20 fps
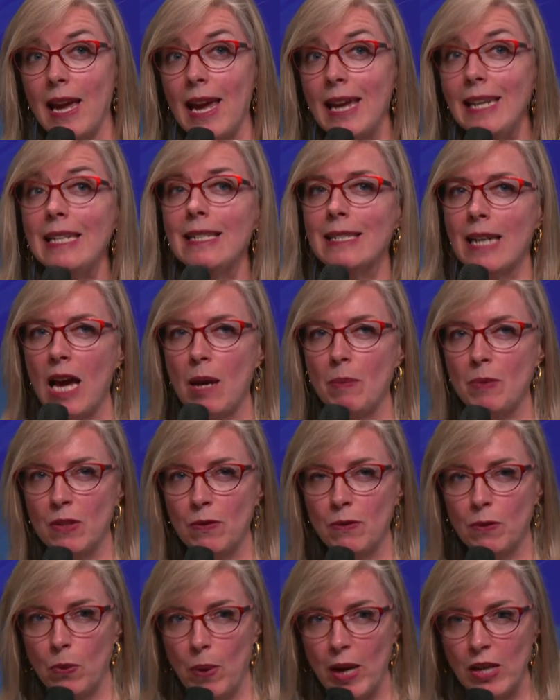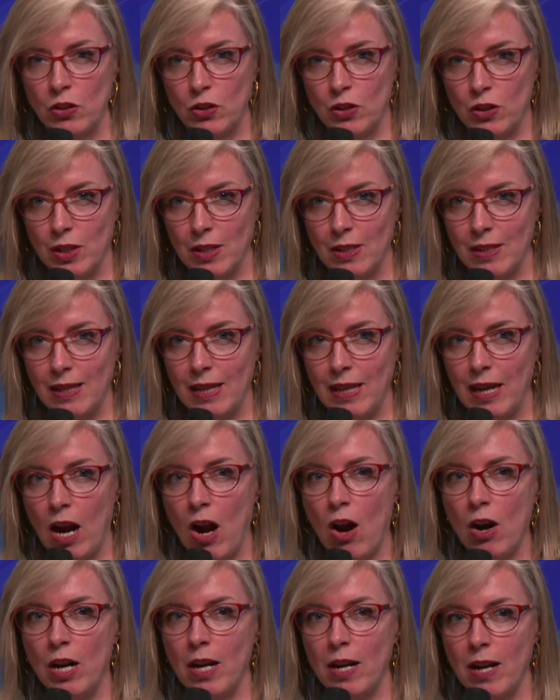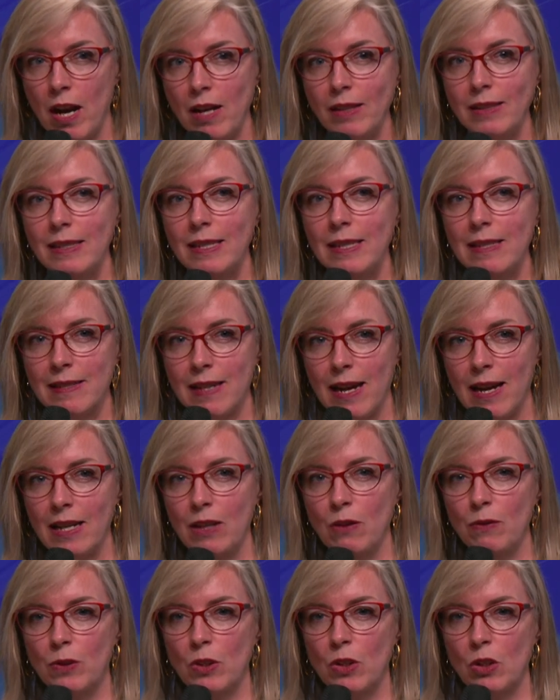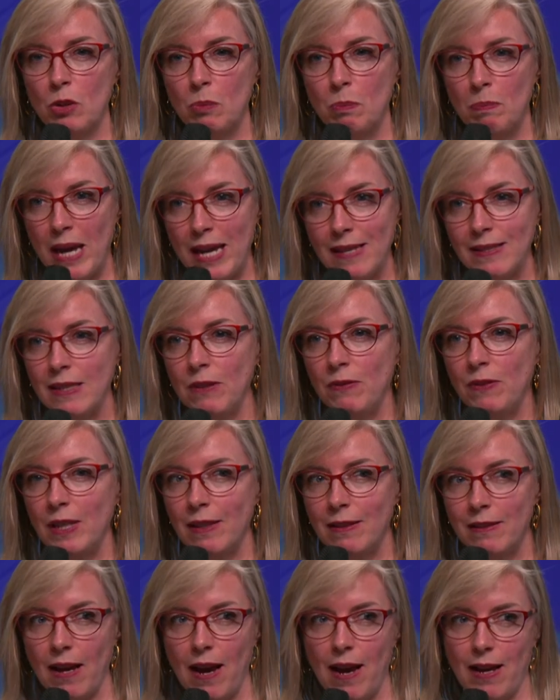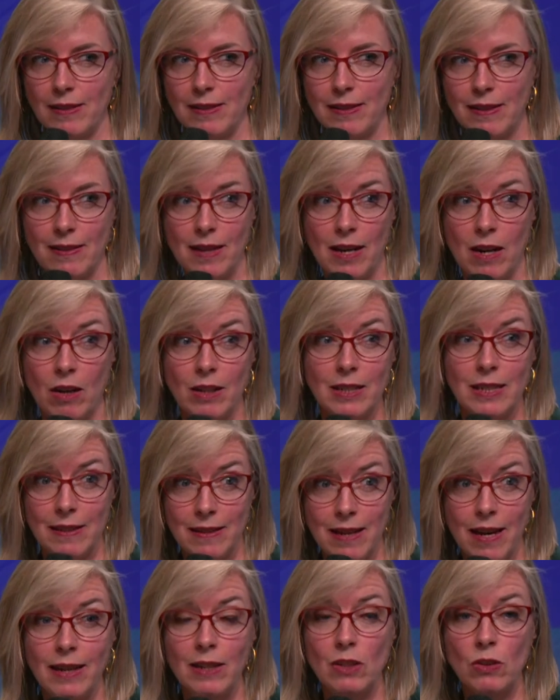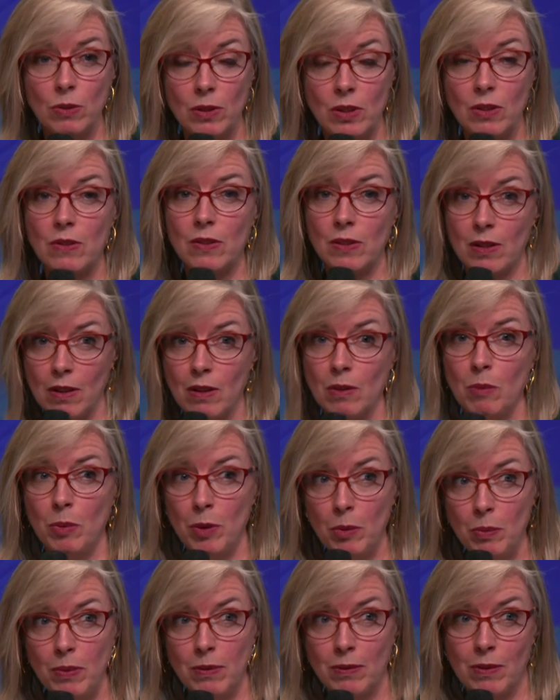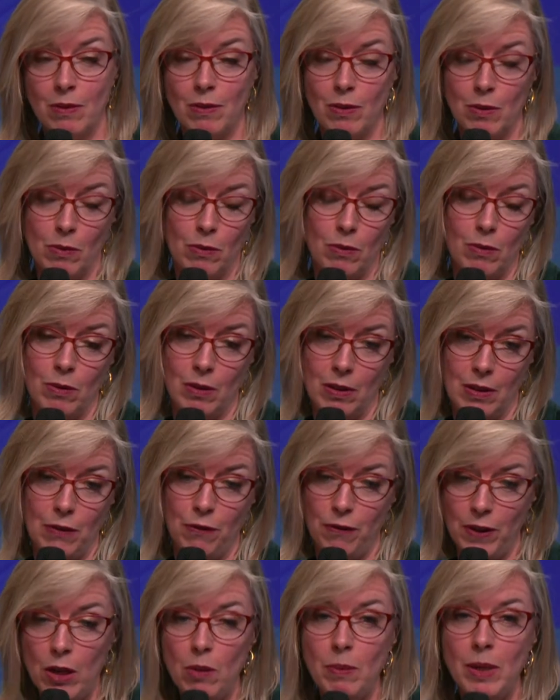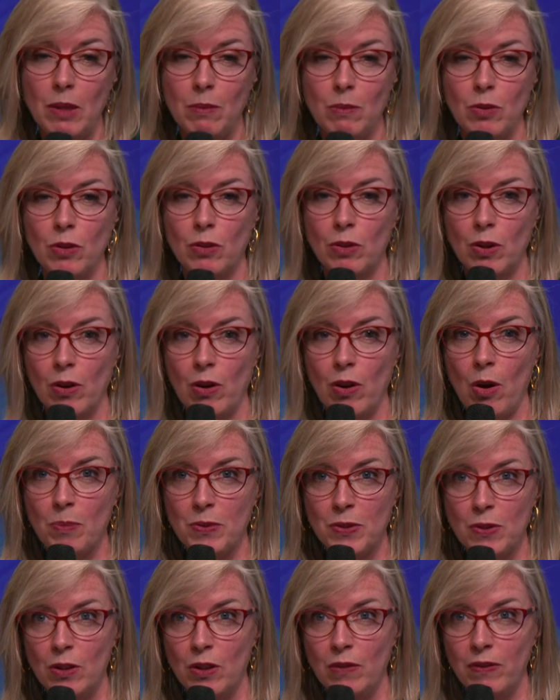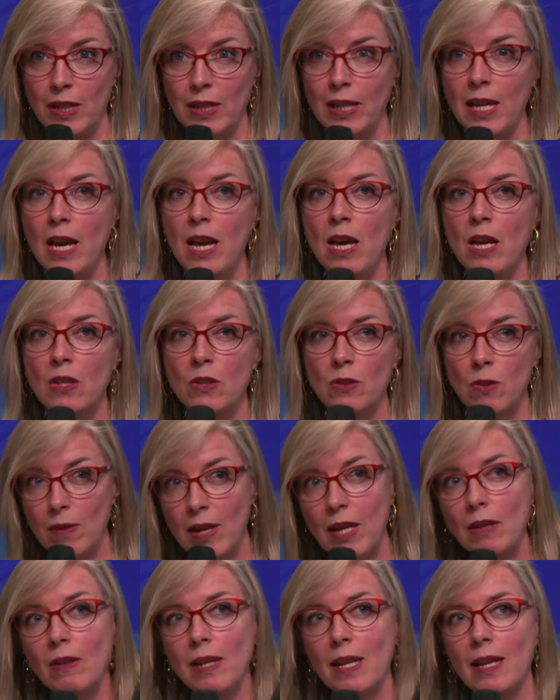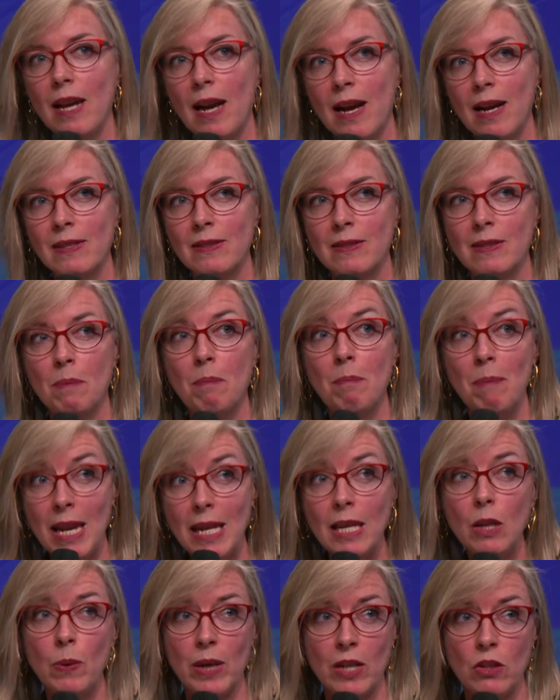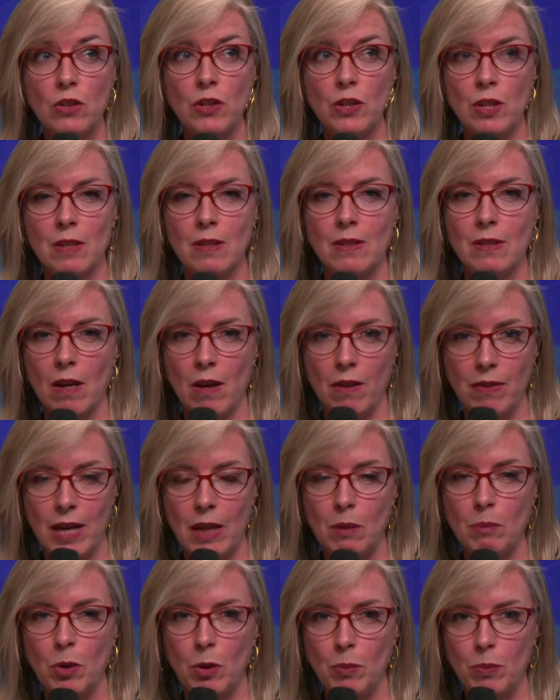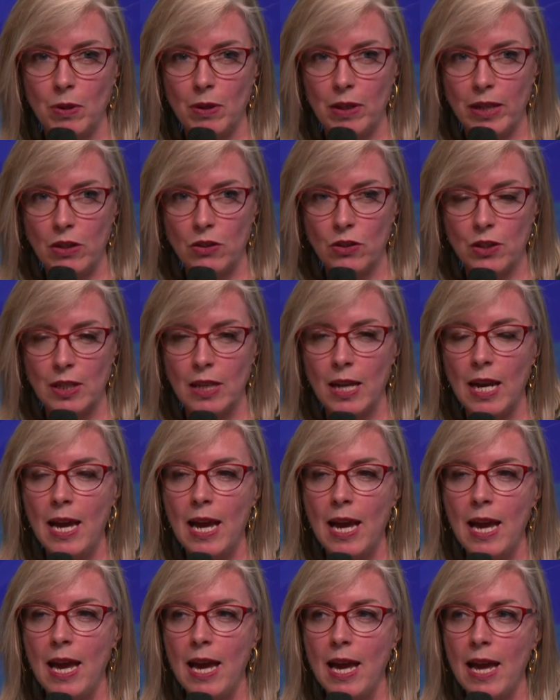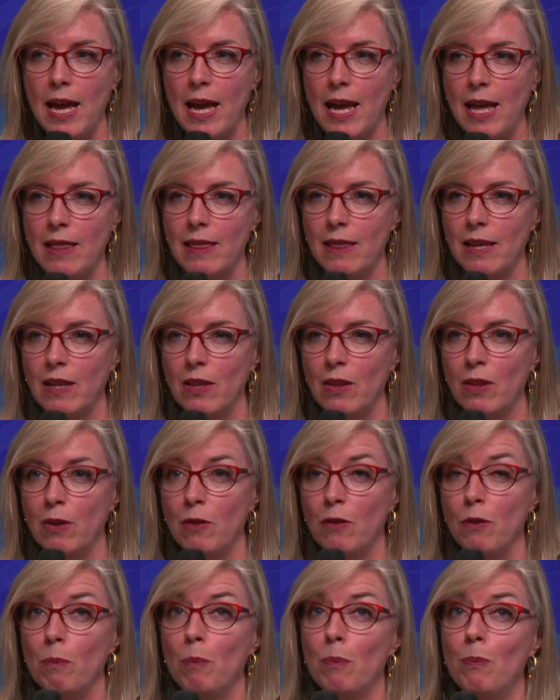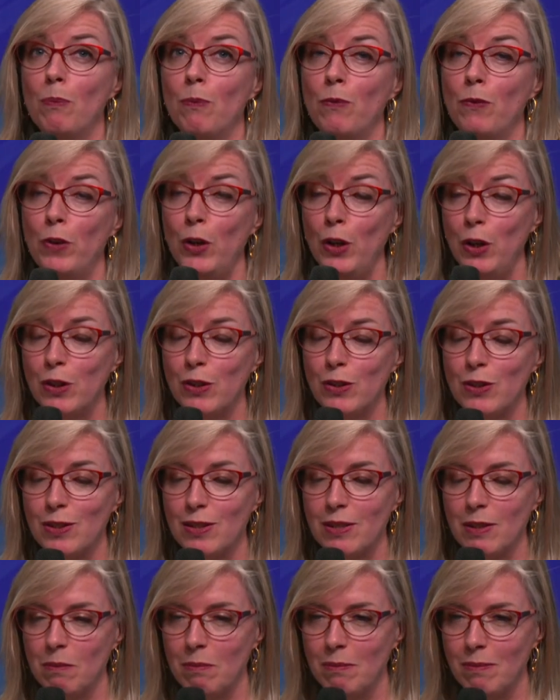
any types of question. They are not designed for a specific task. They are designed to understand the phenomenon you're observing so that you can ask many questions on that population. And the first